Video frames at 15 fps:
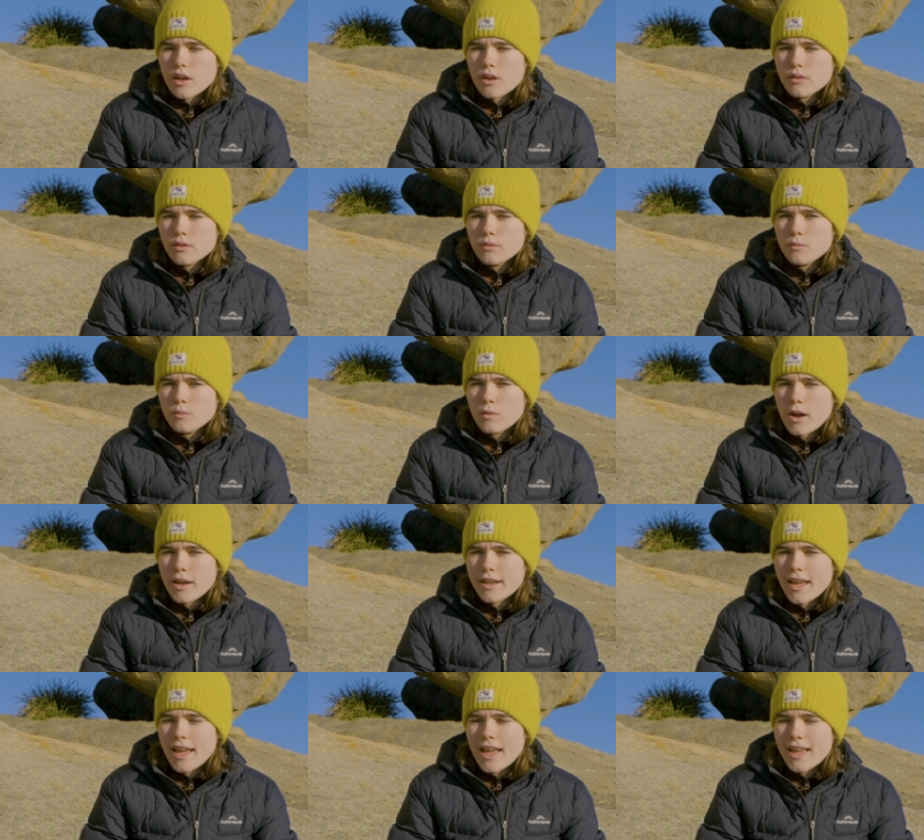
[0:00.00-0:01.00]
on
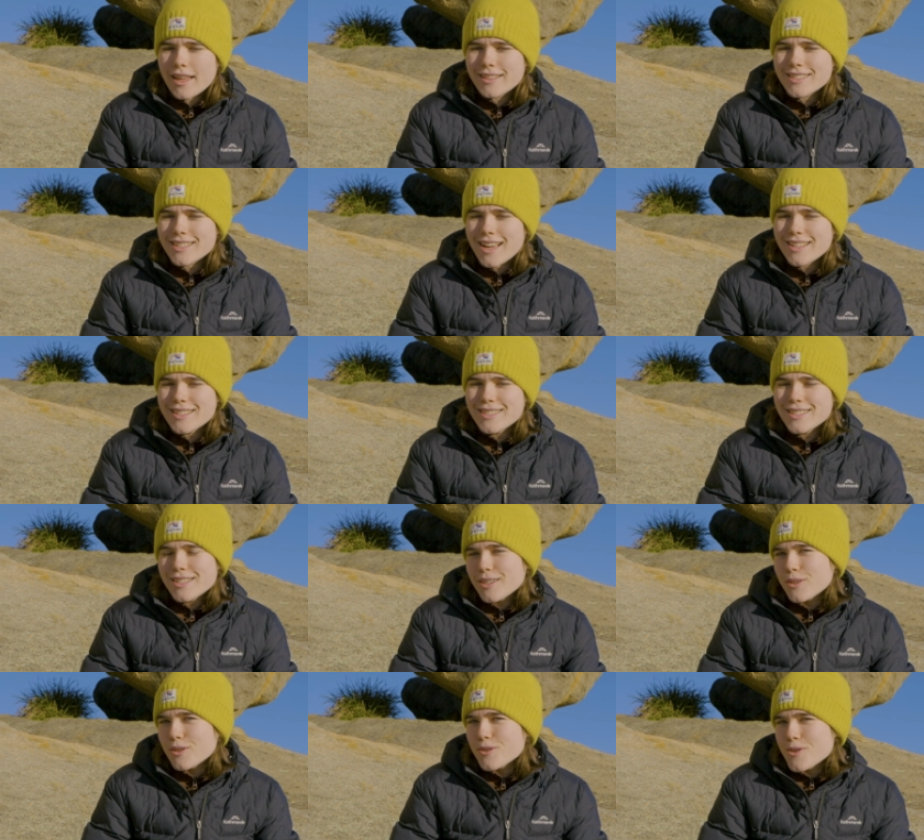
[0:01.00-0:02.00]
one hand, I
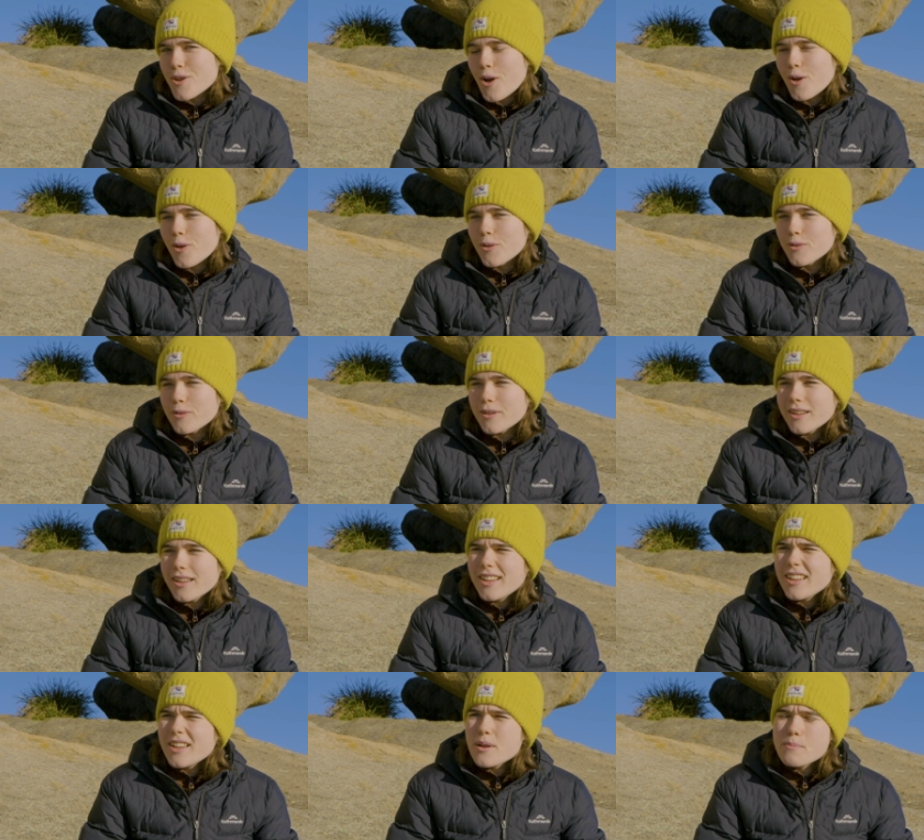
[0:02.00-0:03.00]
didn't know
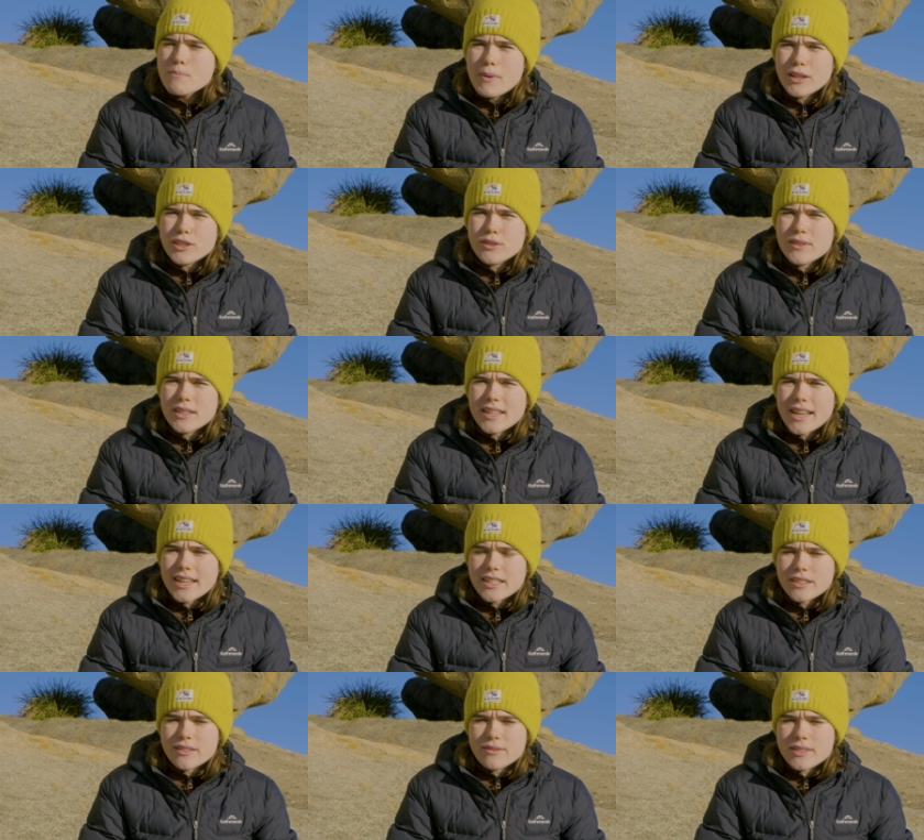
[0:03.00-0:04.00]
much of the
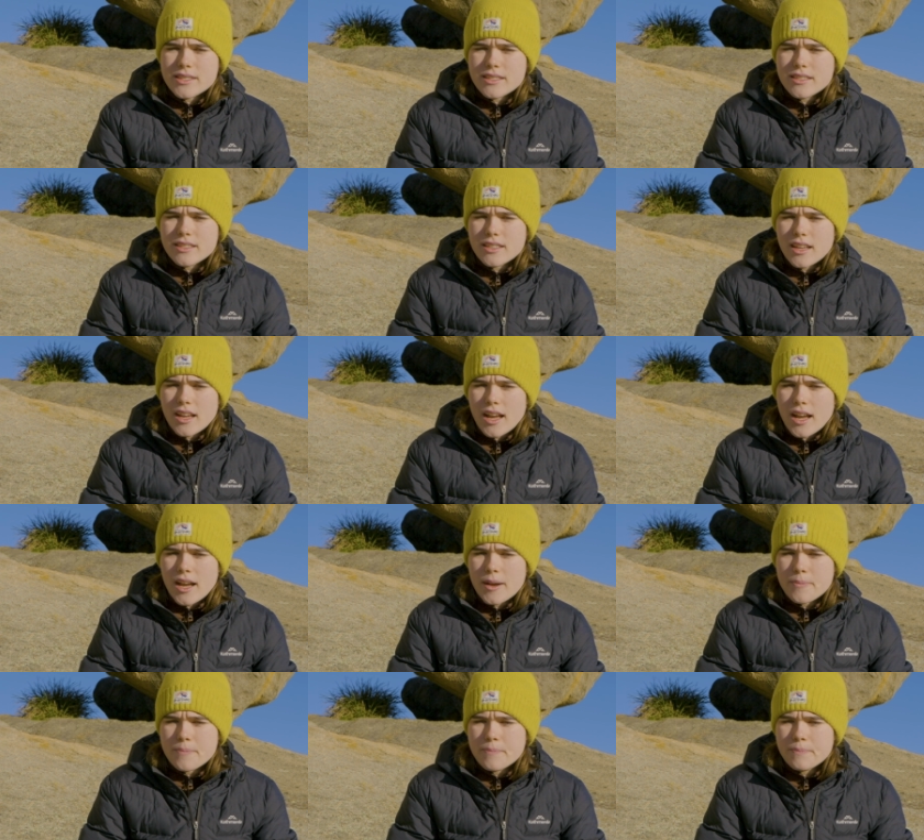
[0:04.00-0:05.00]
negatives
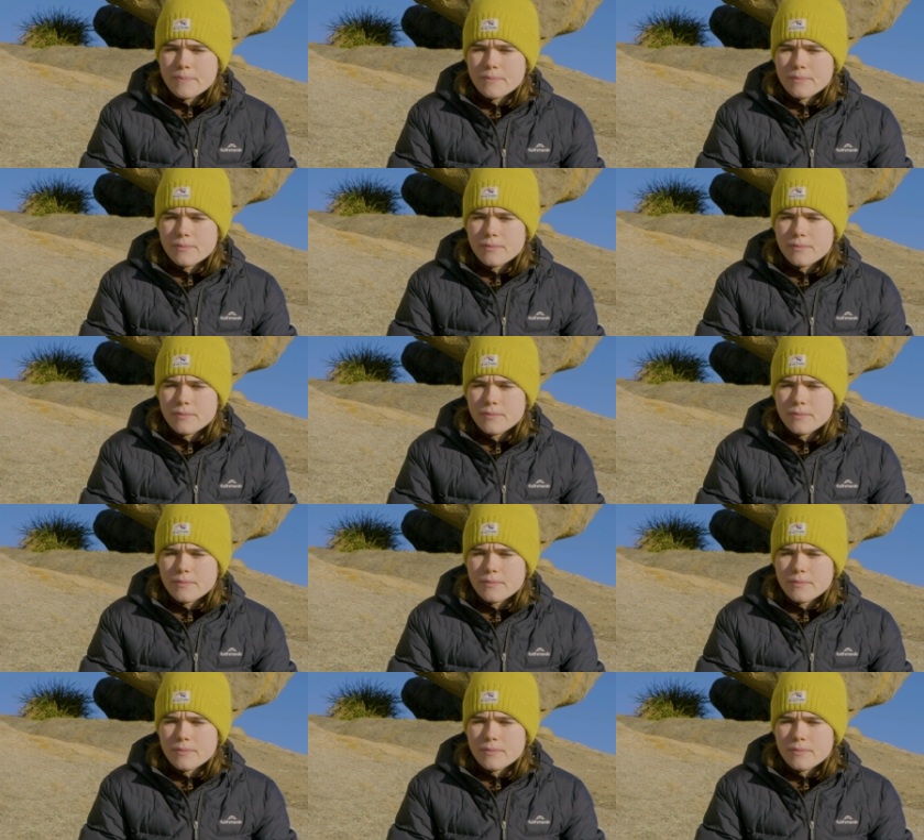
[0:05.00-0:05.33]
um,